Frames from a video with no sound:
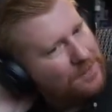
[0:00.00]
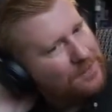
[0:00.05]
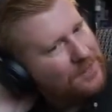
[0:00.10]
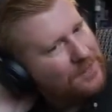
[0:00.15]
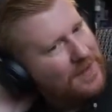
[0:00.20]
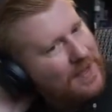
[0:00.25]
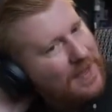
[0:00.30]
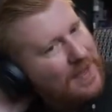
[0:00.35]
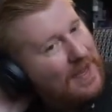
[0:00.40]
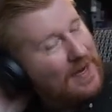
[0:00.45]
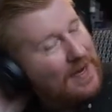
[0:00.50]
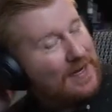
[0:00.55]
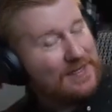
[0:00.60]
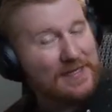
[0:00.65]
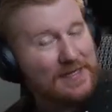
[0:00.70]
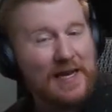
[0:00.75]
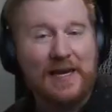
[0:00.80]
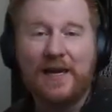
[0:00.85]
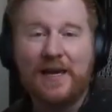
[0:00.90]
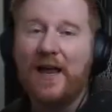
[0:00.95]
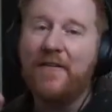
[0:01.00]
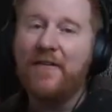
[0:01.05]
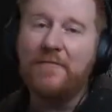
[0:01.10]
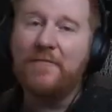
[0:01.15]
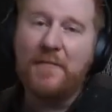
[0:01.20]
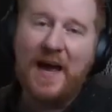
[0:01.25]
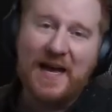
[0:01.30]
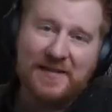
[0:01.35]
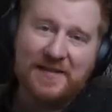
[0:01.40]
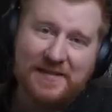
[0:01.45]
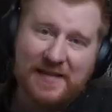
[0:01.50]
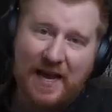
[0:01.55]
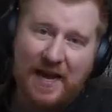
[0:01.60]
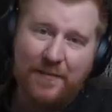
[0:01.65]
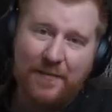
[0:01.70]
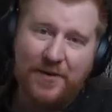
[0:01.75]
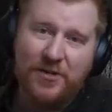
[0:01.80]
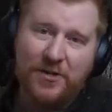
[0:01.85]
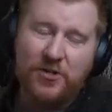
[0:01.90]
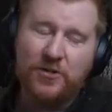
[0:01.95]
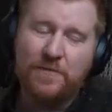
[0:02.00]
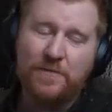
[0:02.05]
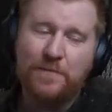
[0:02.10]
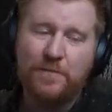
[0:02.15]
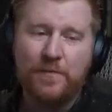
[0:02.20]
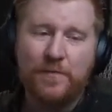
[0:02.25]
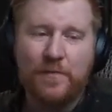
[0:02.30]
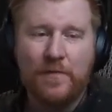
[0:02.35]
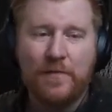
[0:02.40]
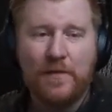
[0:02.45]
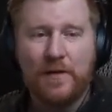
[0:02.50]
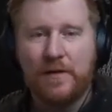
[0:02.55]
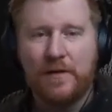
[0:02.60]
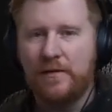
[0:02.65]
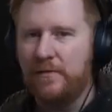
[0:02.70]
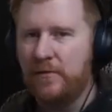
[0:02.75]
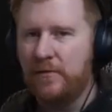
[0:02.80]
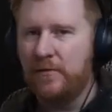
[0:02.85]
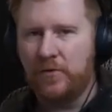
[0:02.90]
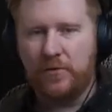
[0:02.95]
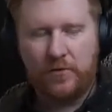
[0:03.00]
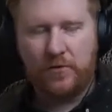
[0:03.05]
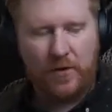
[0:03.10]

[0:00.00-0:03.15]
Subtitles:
Because I love mass damage. Grab Your